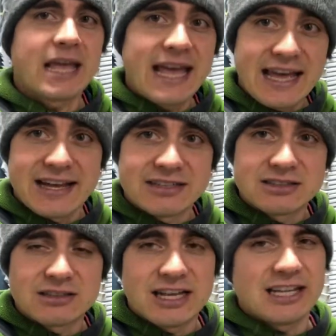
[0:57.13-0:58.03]

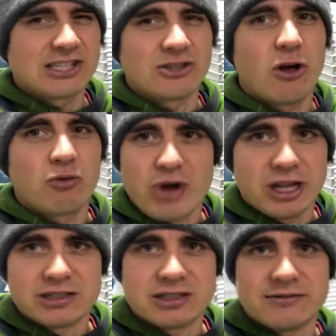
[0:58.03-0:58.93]
And, and this is all
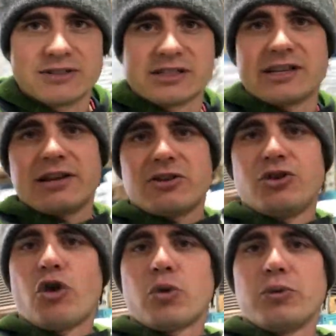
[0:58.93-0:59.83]
relative to say the
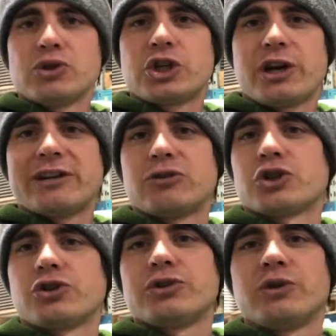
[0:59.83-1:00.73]
normal chair, and I'll
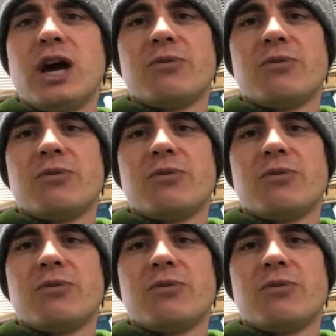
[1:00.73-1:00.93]
show you,